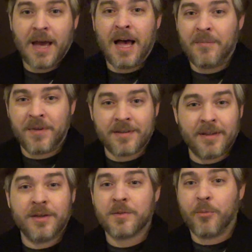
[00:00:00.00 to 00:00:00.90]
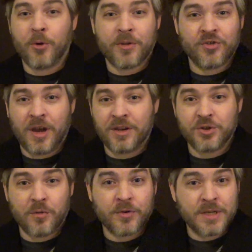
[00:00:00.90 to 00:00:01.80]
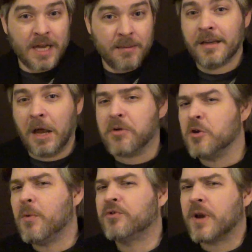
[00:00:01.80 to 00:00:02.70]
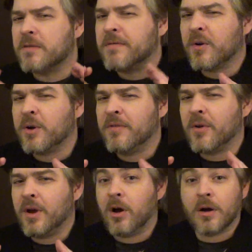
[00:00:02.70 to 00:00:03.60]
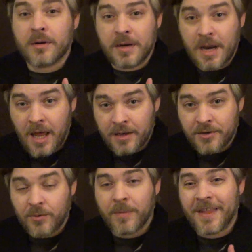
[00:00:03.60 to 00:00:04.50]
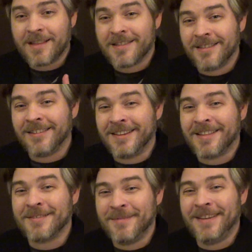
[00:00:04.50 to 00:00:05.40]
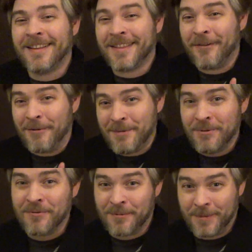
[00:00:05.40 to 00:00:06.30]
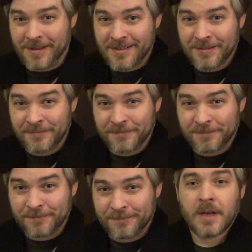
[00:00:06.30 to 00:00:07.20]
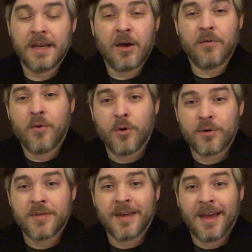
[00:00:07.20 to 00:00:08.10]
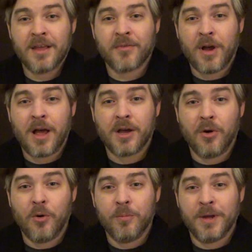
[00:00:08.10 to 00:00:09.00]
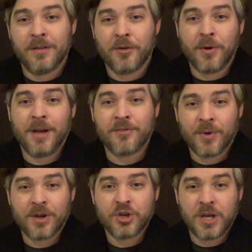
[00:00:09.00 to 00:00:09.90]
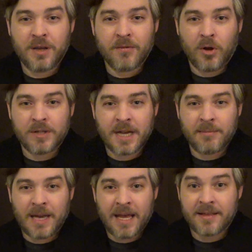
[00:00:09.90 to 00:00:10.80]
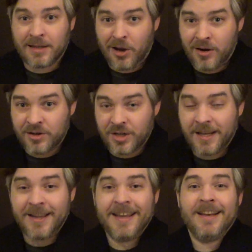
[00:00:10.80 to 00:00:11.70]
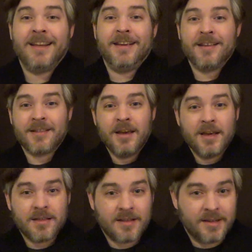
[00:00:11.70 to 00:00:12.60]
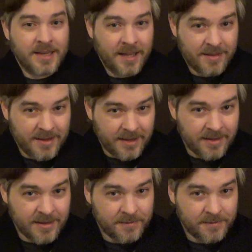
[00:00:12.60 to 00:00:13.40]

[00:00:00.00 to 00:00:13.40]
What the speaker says: Obviously, sports change over time. Now, Sumo tries very, very hard not to, but that still doesn't mean that they are immune from this. Now, of course, the case for Hakuho being the greatest Rikishi of all time lies largely in his statistics.